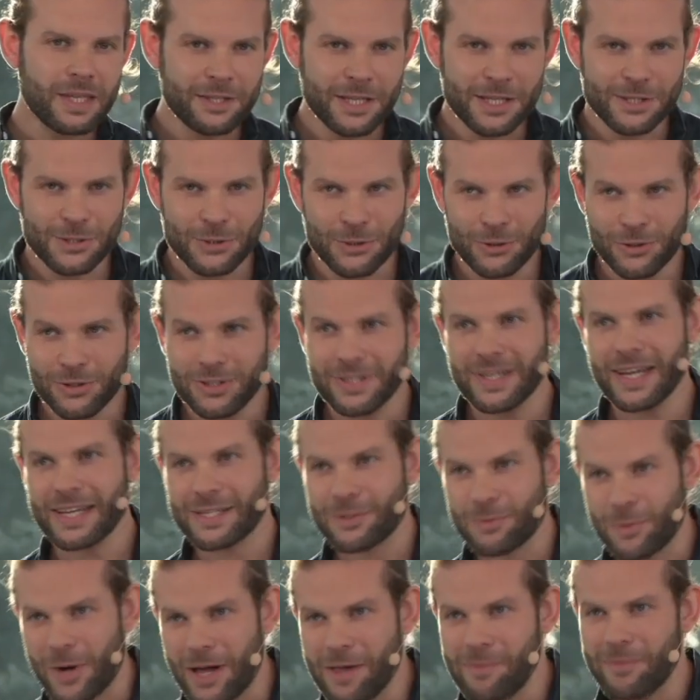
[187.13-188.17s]
That's good
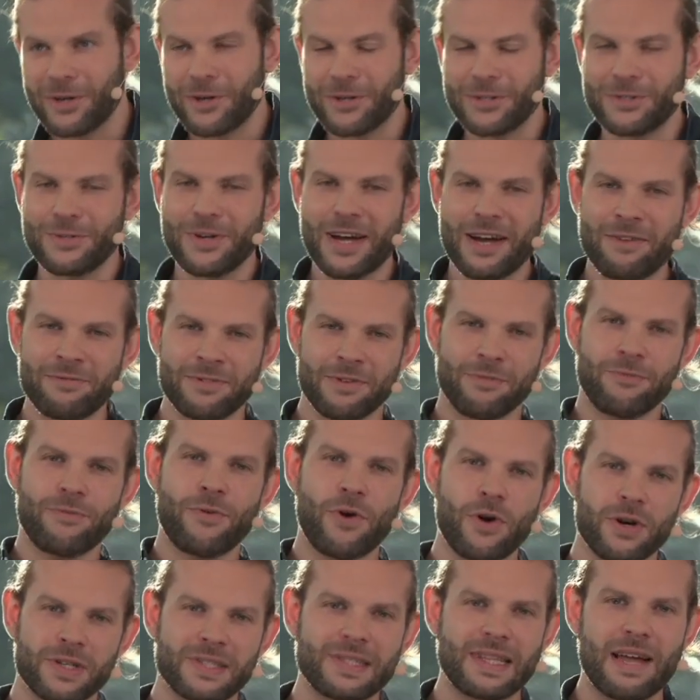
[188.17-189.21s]
as well because you have the
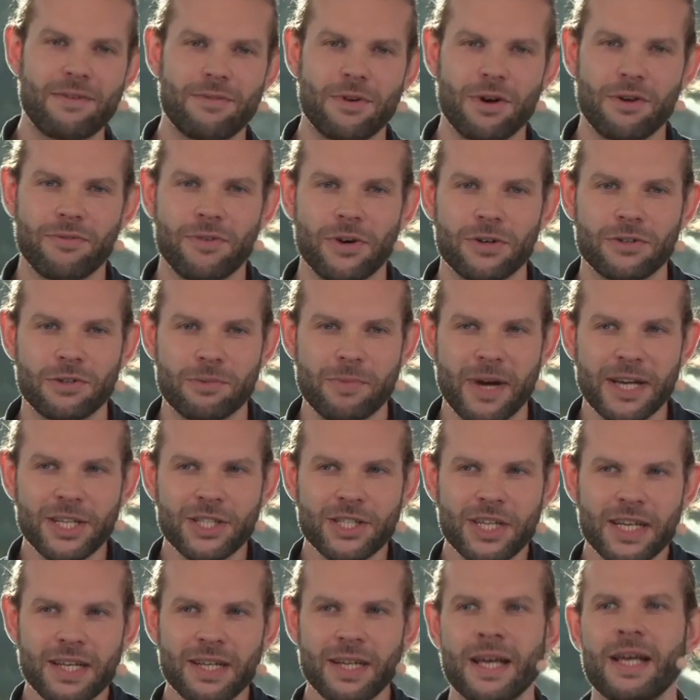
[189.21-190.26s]
first level of
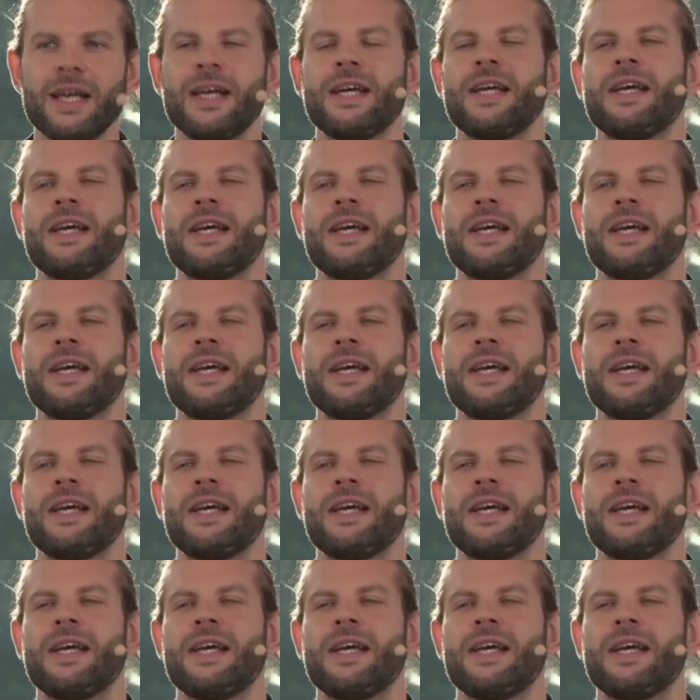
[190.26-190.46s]
automation.